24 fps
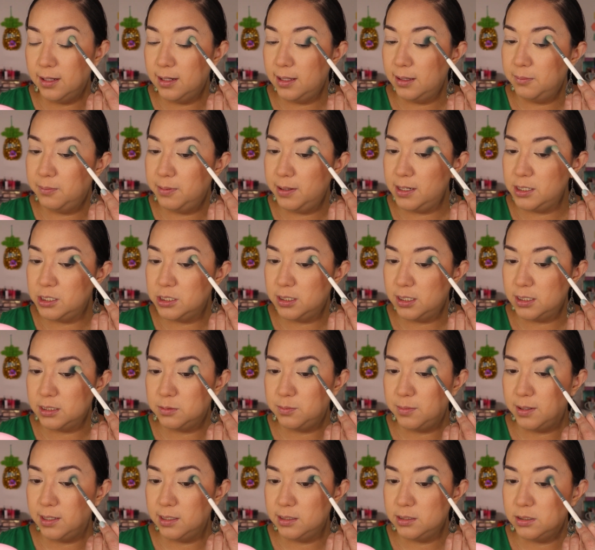Like BH
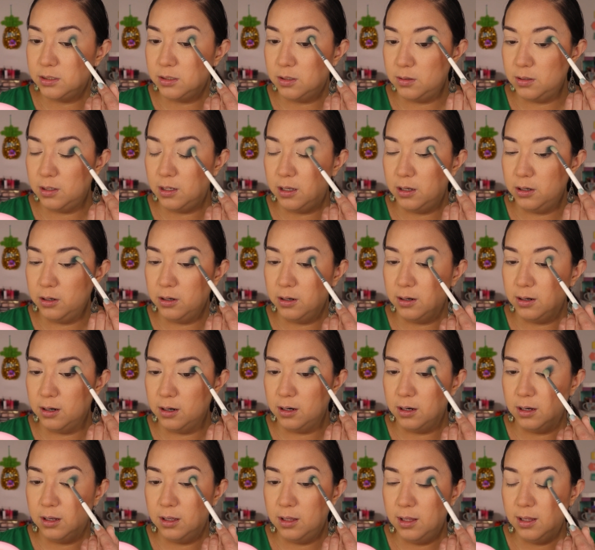Cosmetics no
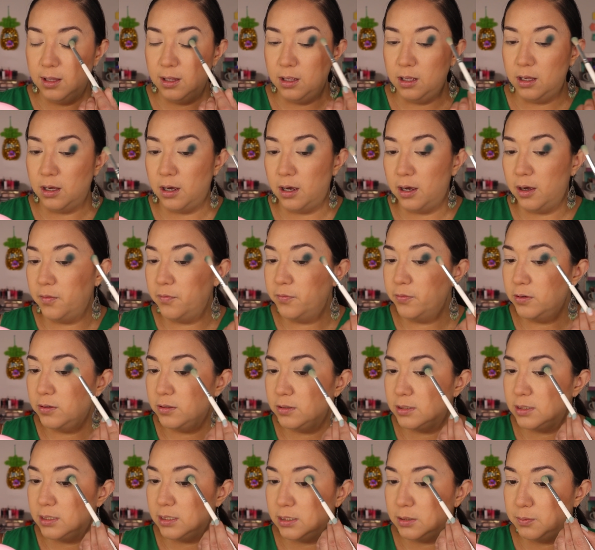longer
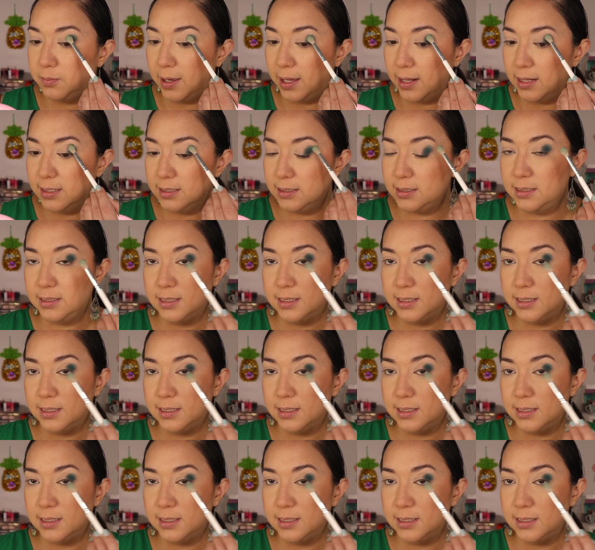offers these palettes.